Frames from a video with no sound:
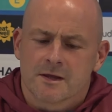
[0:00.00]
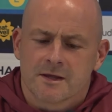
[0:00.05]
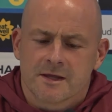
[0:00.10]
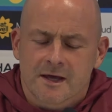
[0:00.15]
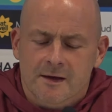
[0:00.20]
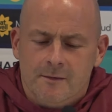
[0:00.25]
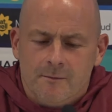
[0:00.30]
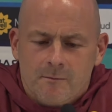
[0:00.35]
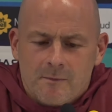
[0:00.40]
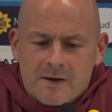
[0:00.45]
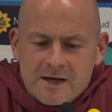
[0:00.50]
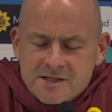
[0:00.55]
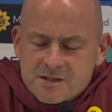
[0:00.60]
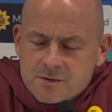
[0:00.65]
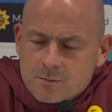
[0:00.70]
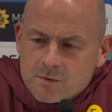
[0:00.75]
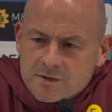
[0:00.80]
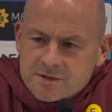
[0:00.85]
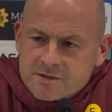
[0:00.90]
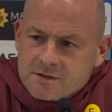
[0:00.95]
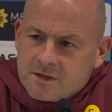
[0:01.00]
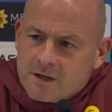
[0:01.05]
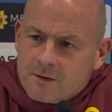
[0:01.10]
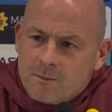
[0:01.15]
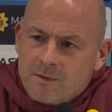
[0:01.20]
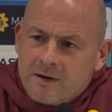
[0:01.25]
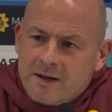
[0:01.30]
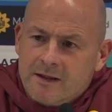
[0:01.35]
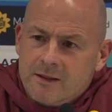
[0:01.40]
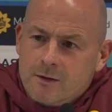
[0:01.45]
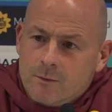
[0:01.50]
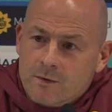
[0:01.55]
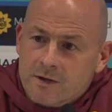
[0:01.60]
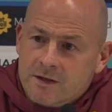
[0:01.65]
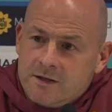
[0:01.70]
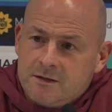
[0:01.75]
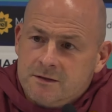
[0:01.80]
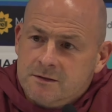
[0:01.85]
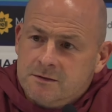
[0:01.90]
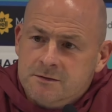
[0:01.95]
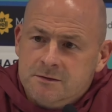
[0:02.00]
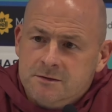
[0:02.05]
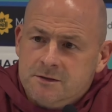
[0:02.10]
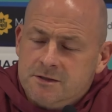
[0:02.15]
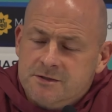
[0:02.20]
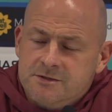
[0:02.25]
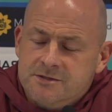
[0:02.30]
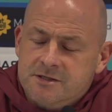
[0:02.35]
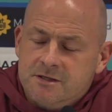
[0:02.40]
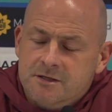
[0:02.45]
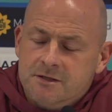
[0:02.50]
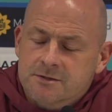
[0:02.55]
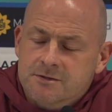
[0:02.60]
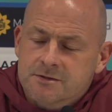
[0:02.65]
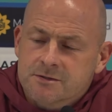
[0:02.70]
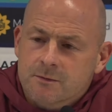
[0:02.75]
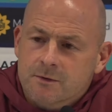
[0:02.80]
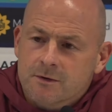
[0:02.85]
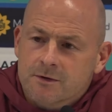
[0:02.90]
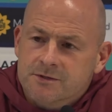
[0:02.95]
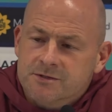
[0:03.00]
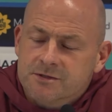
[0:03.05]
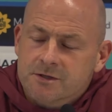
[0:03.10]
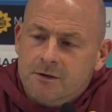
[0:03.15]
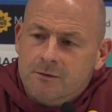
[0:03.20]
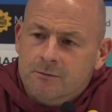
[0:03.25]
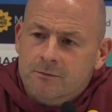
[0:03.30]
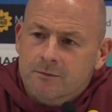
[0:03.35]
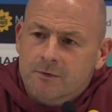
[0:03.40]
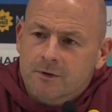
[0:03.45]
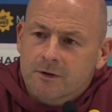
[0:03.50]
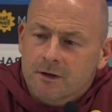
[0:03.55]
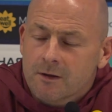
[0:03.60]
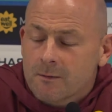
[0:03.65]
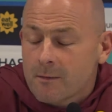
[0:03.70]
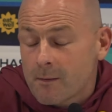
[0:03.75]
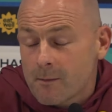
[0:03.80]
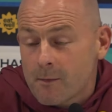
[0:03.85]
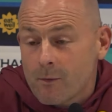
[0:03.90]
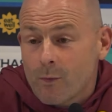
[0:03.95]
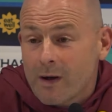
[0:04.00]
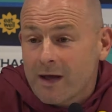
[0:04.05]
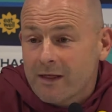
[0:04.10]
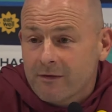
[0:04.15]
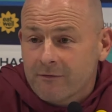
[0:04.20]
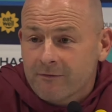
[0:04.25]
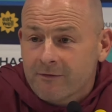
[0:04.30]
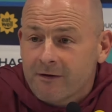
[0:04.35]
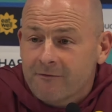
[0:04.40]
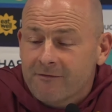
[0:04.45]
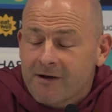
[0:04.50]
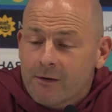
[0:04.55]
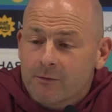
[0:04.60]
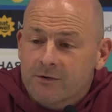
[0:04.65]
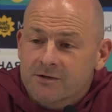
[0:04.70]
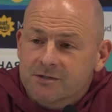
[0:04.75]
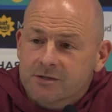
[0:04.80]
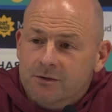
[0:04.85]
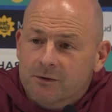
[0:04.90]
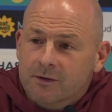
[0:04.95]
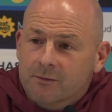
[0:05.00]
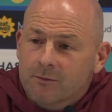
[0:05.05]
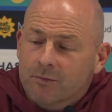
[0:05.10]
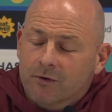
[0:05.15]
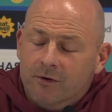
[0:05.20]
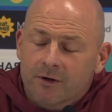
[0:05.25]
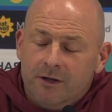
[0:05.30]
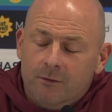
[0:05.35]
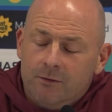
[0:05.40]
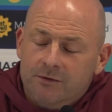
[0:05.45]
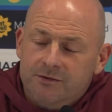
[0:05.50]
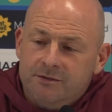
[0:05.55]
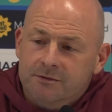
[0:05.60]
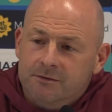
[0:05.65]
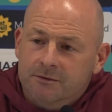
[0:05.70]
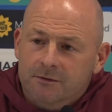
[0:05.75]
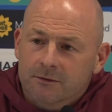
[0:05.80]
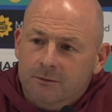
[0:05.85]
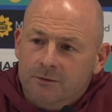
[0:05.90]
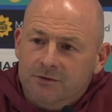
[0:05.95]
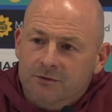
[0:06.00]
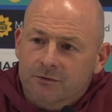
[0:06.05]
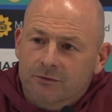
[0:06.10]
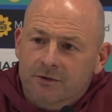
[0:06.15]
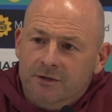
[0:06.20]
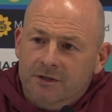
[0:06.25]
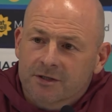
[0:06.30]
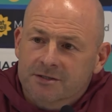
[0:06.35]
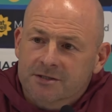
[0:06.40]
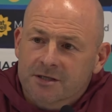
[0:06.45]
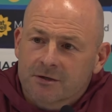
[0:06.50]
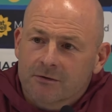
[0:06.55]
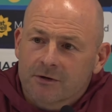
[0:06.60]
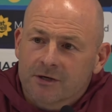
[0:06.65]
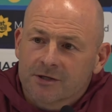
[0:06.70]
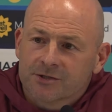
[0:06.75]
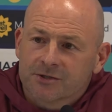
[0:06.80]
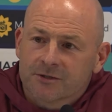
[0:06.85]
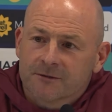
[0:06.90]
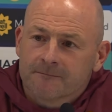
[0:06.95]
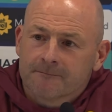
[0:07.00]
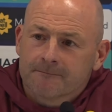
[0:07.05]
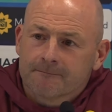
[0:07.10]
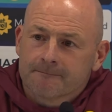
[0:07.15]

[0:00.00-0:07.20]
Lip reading: Yeah, Mason wasn't a player that we can consider, to be honest, now. I'm aware of how he's doing, but he wasn't under consideration.